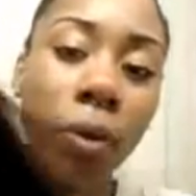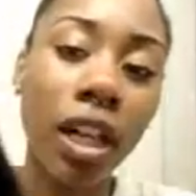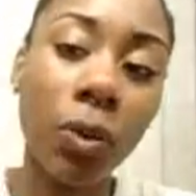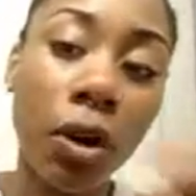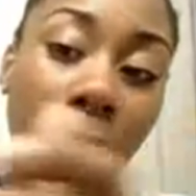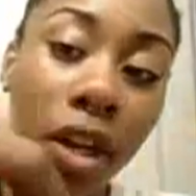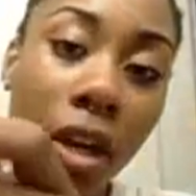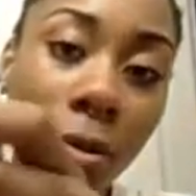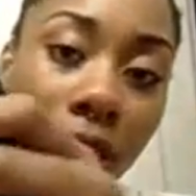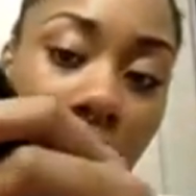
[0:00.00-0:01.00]
You probably won't be
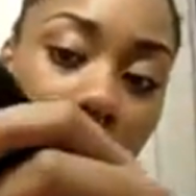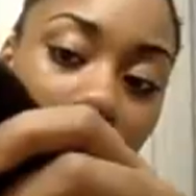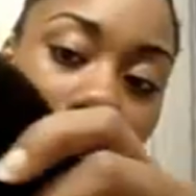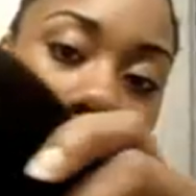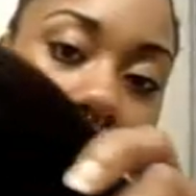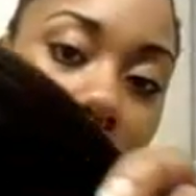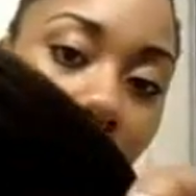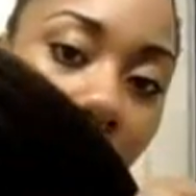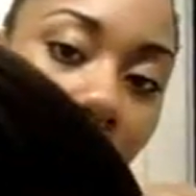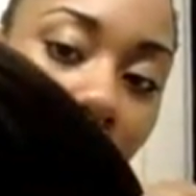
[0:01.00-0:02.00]
able to see
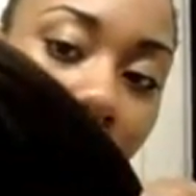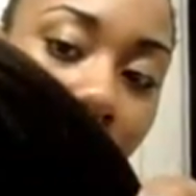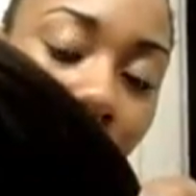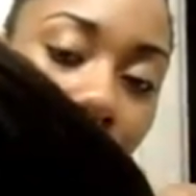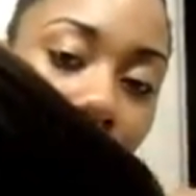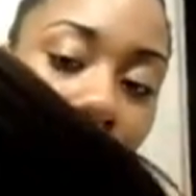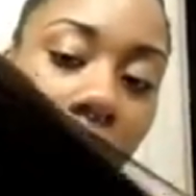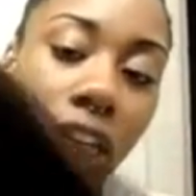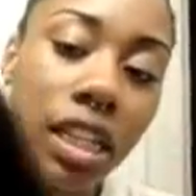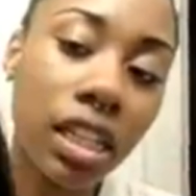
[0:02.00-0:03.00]
it, but
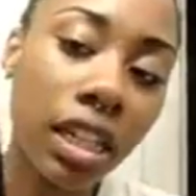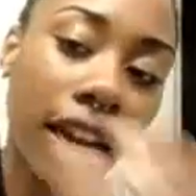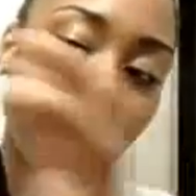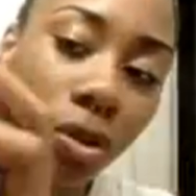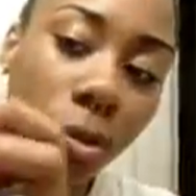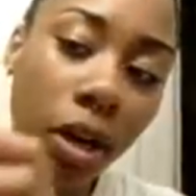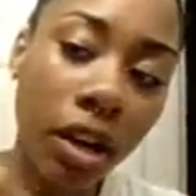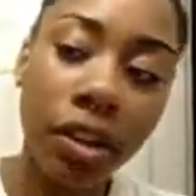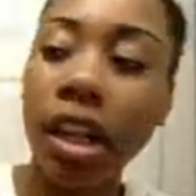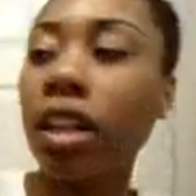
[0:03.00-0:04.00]
it's a natural
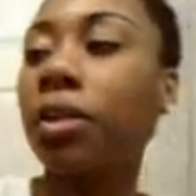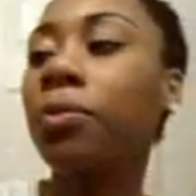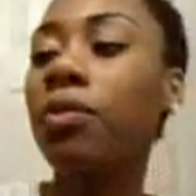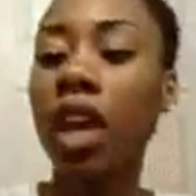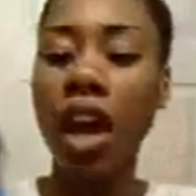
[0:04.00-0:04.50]
brown color.